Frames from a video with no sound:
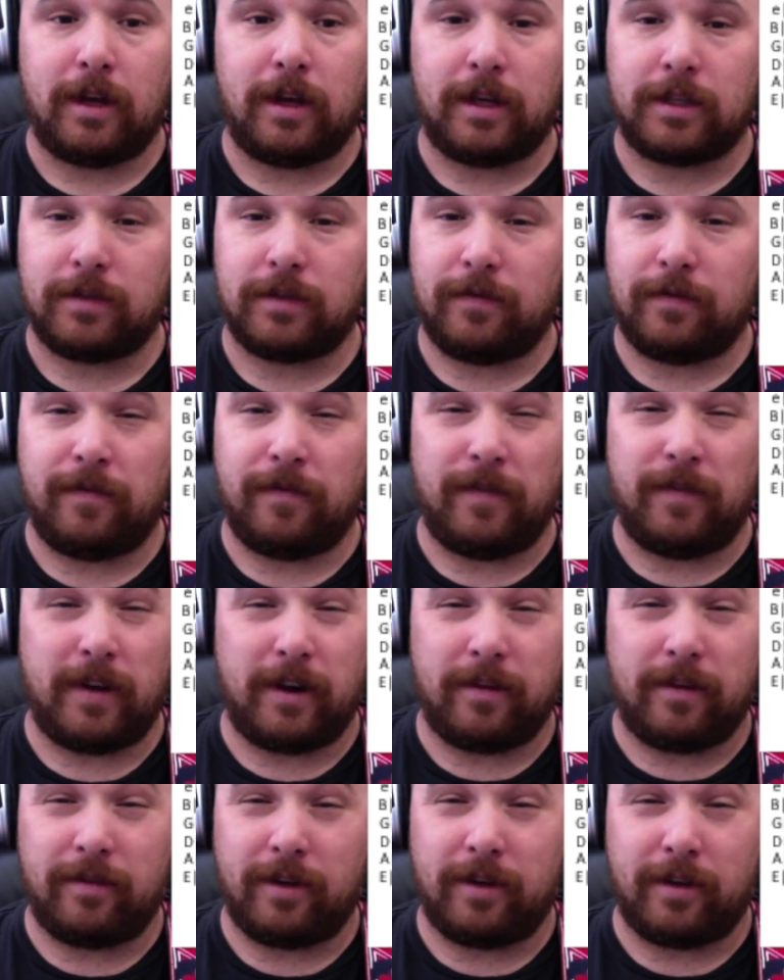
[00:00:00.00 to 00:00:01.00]
It's a
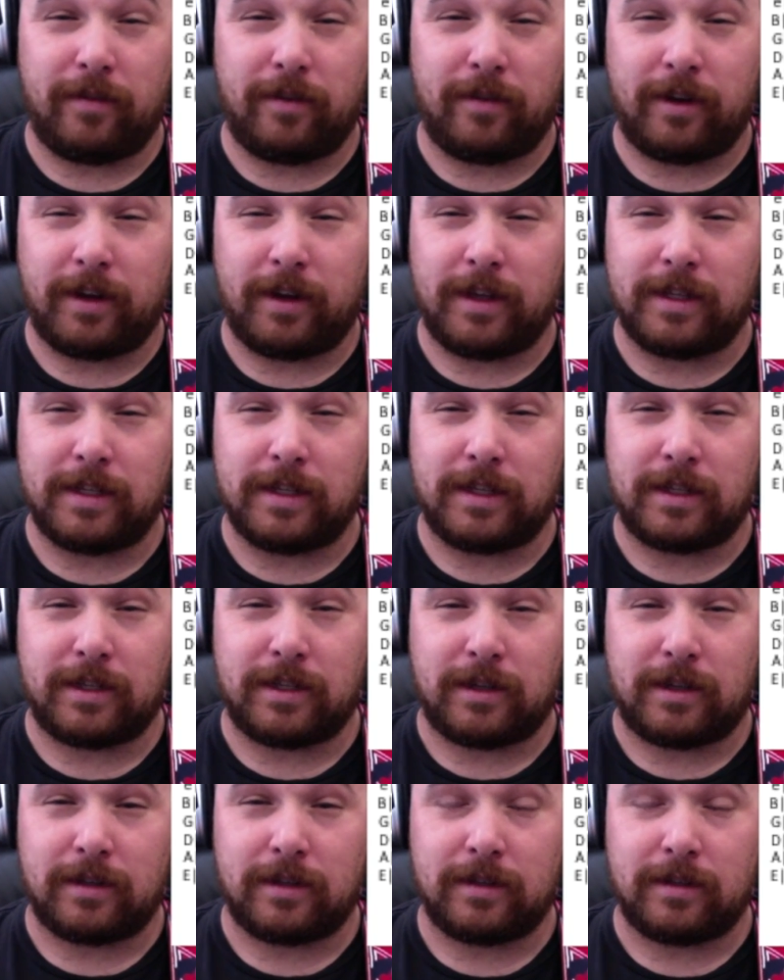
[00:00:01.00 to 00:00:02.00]
very, very, very easy
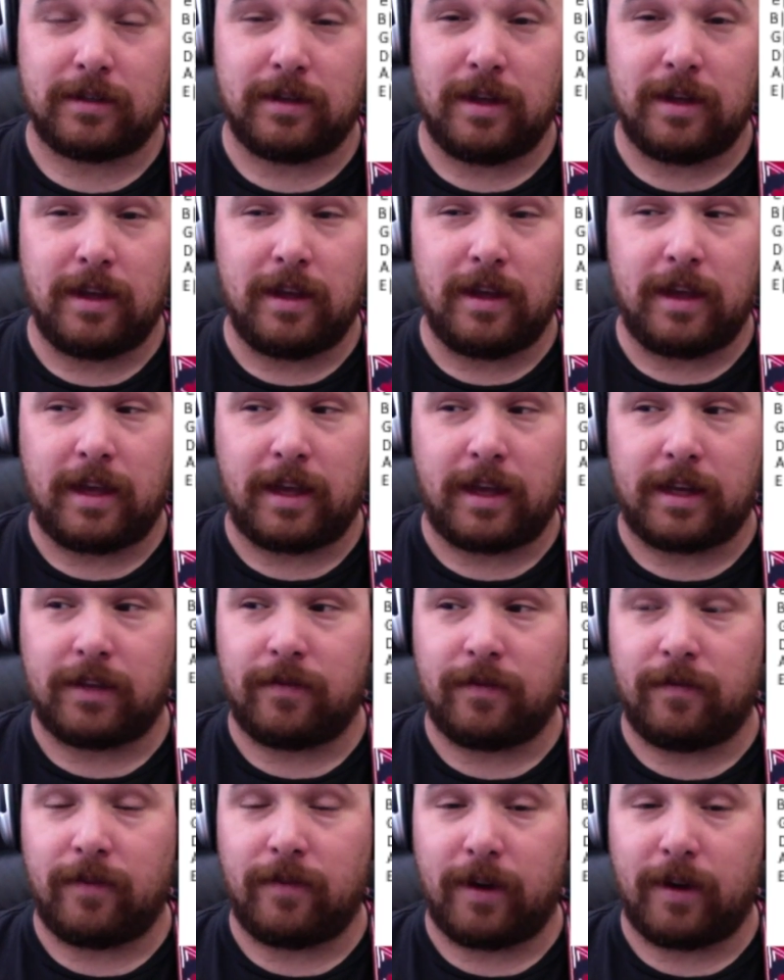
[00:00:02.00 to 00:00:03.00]
song, and
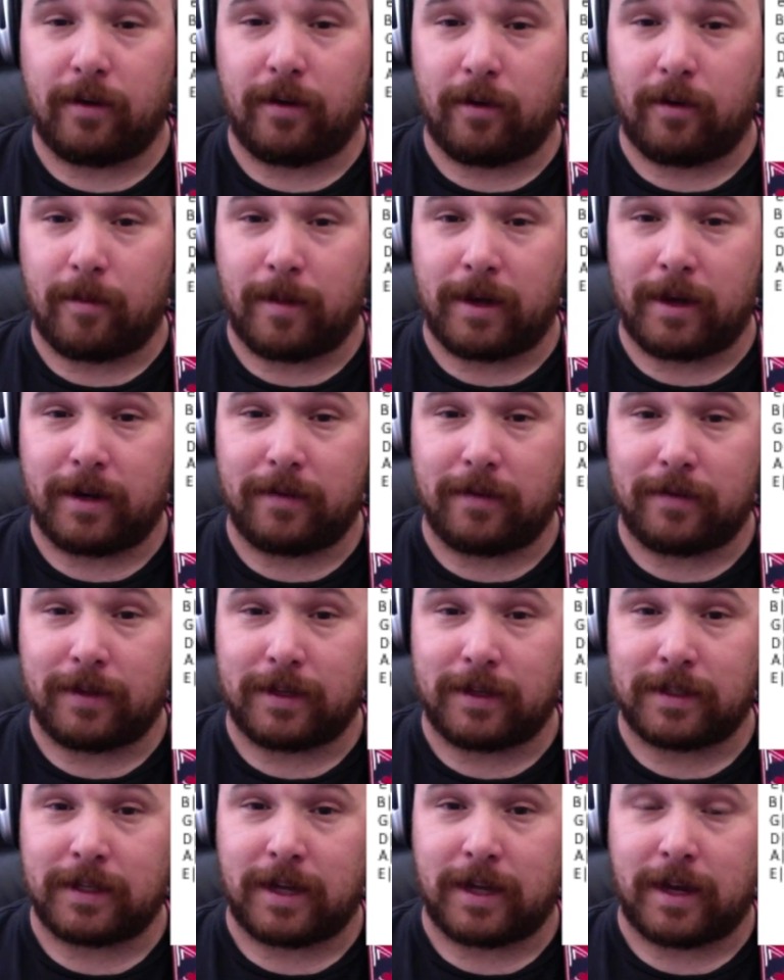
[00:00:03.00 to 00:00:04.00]
it's very repetitive.
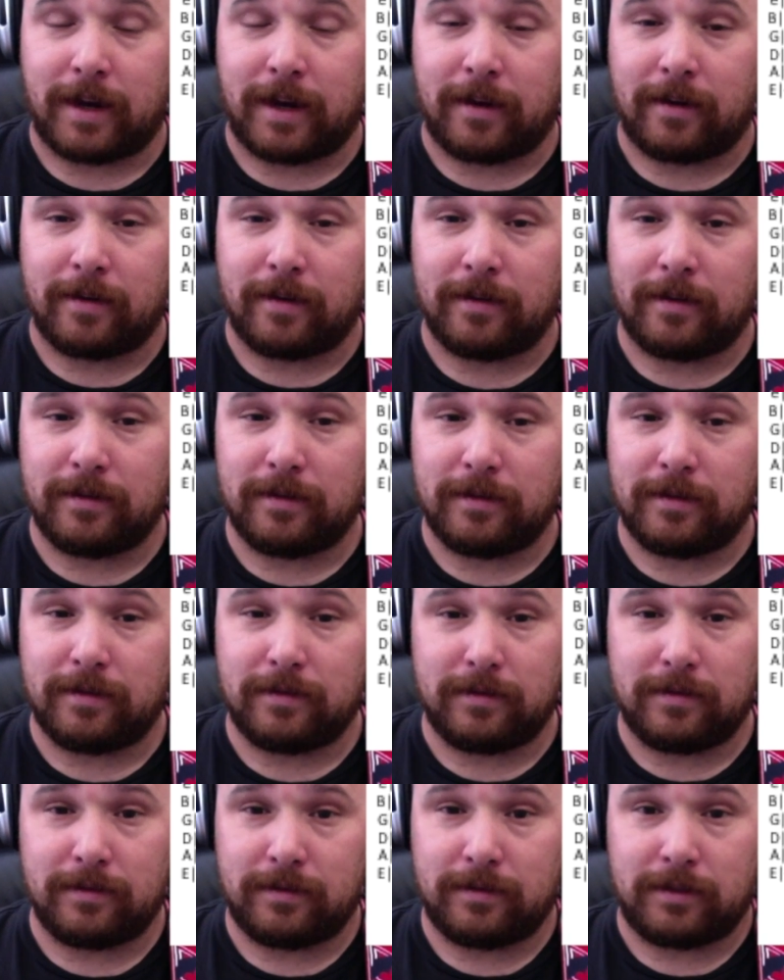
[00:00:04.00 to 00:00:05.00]
The entire
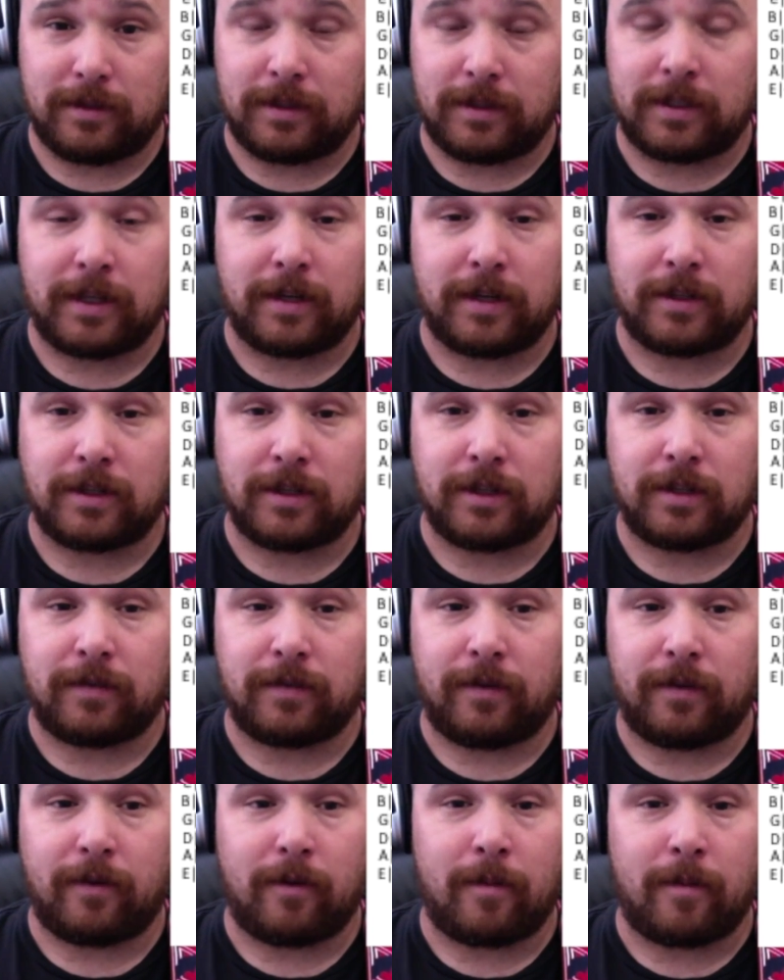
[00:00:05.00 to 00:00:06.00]
song
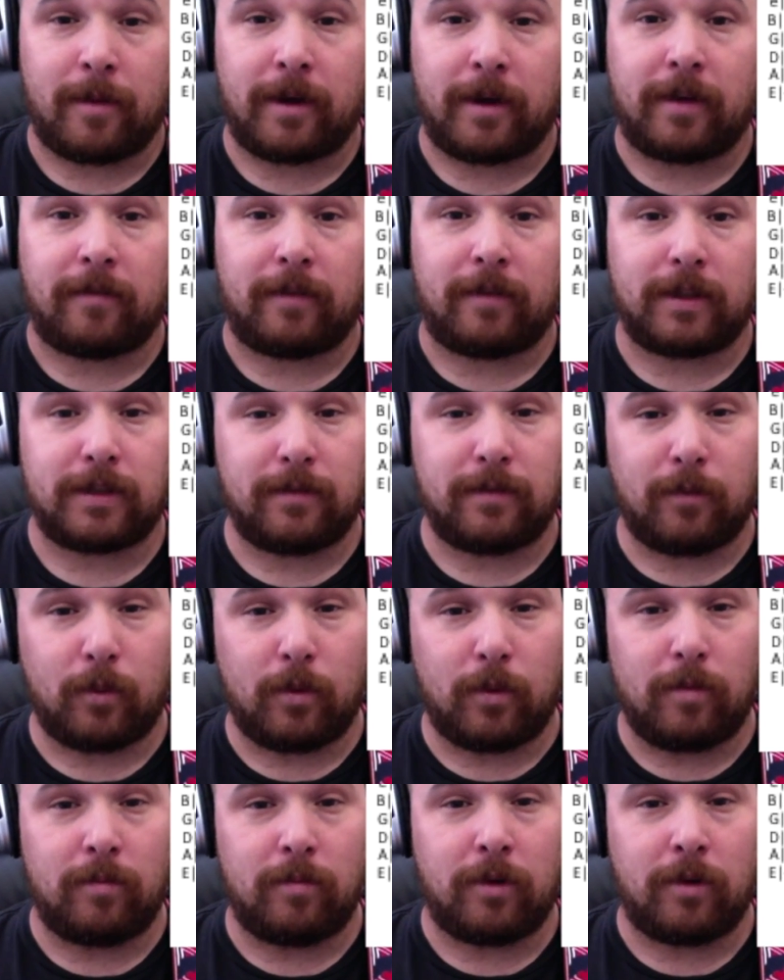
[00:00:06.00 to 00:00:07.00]
is very repetitive, except for
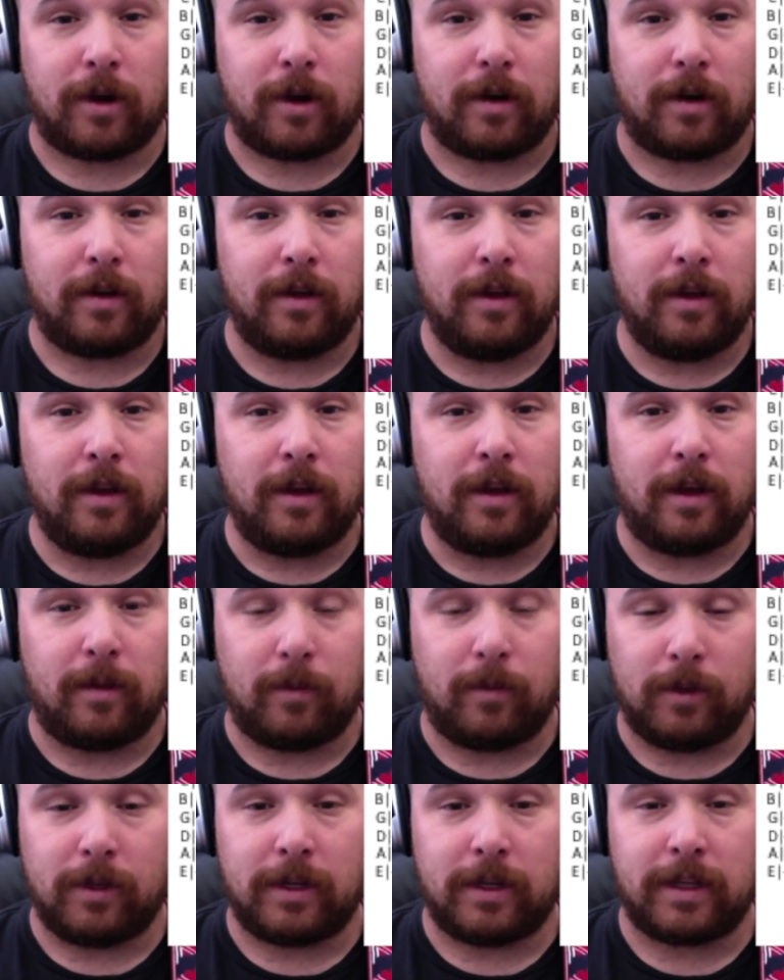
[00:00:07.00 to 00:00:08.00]
one part,
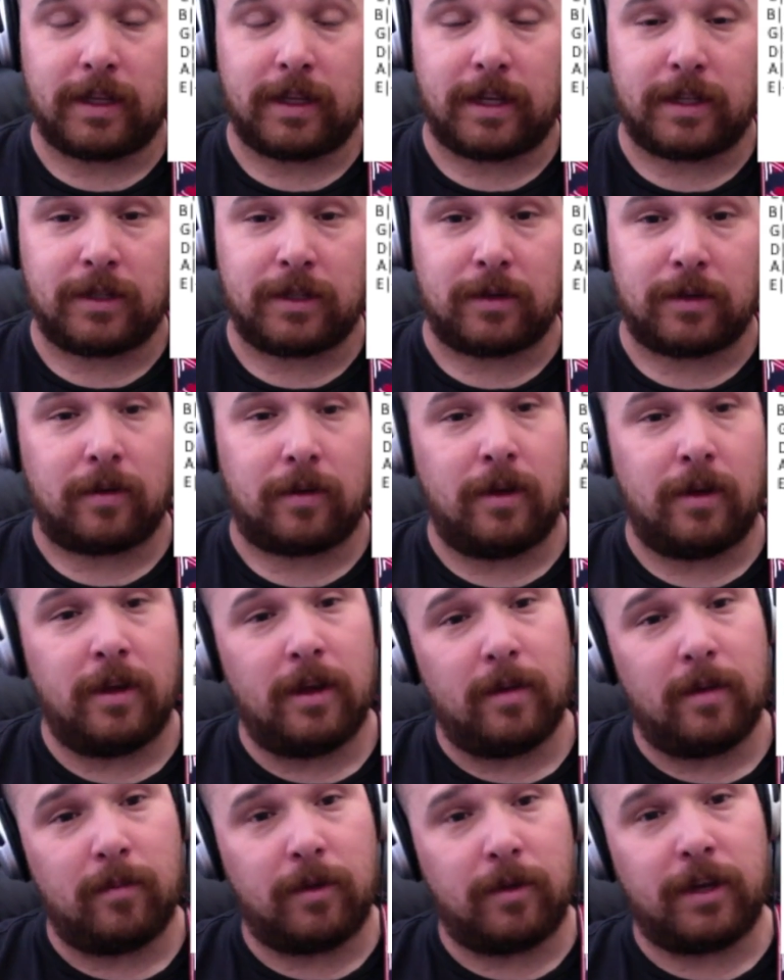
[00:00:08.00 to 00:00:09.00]
and we'll look at that too.
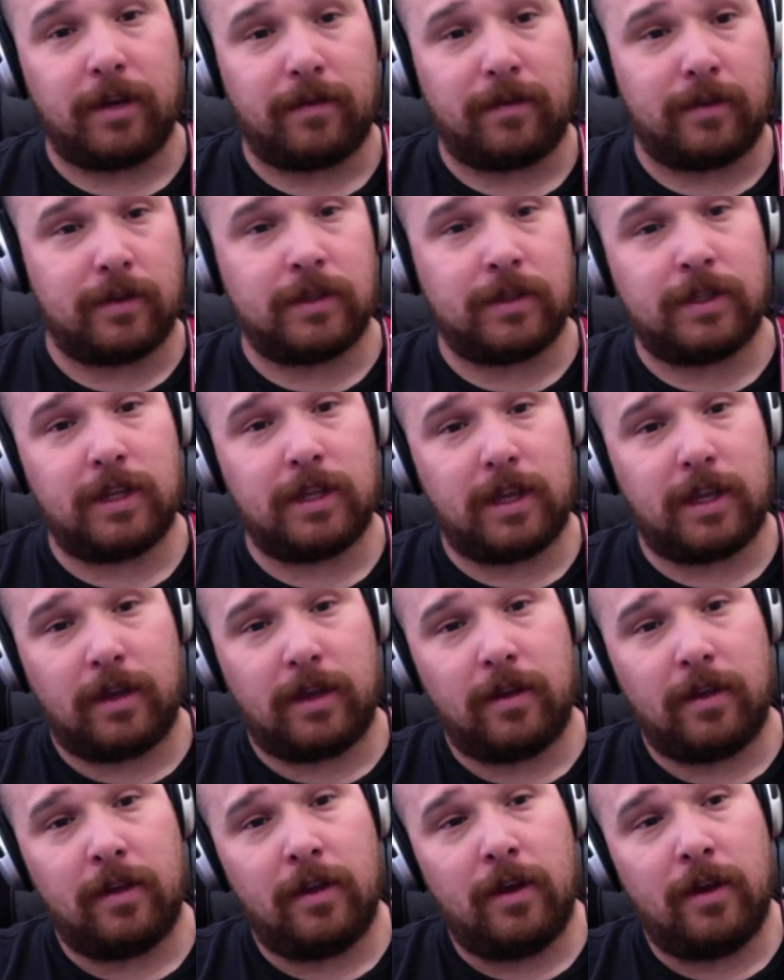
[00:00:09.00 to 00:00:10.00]
But if you
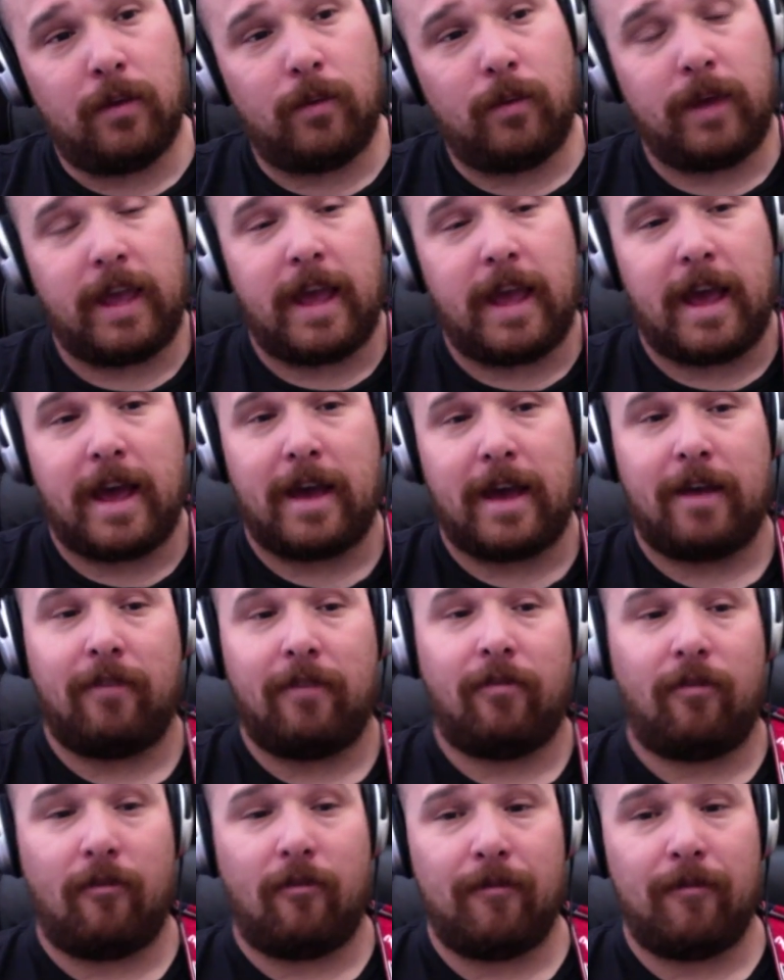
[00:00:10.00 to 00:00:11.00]
see, we
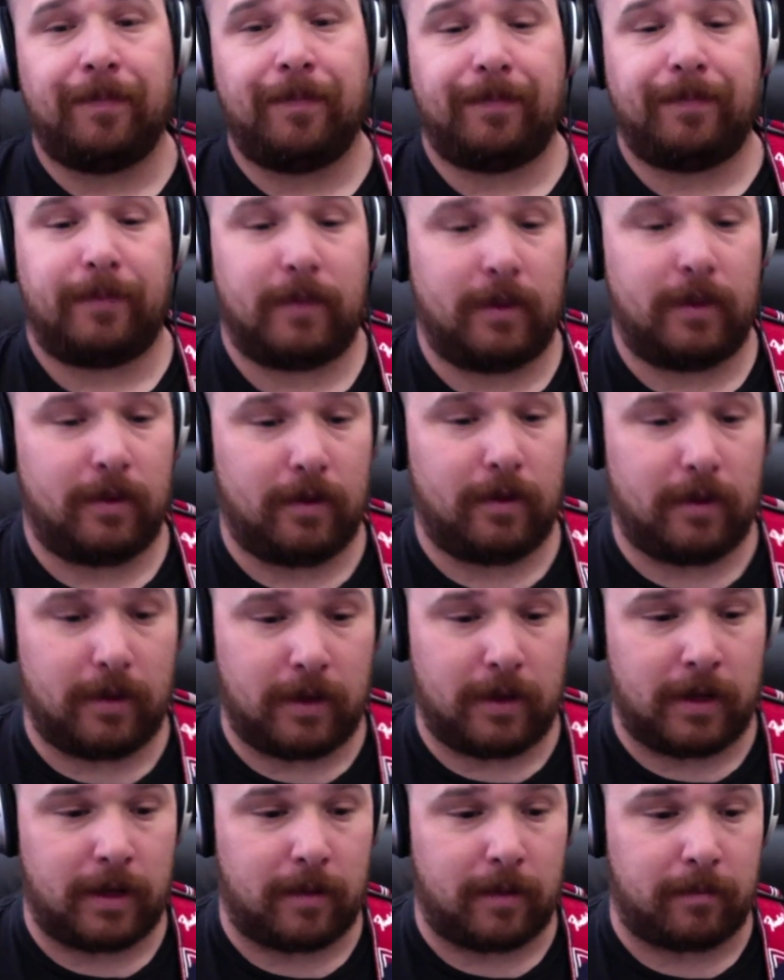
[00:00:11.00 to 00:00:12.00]
have,
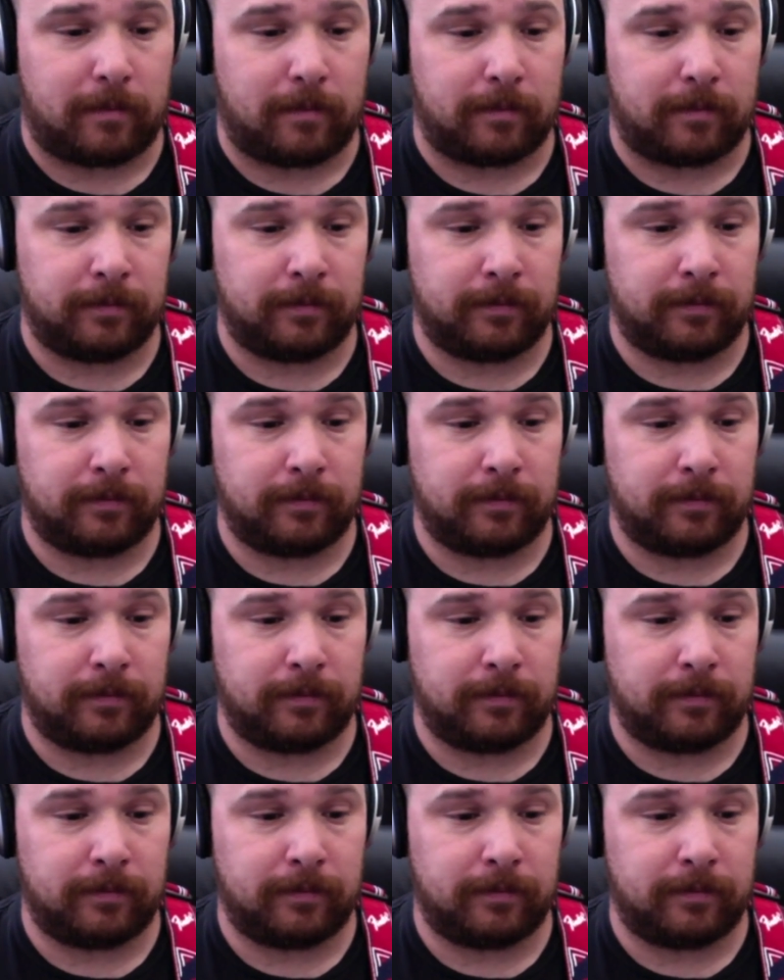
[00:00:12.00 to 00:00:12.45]
give me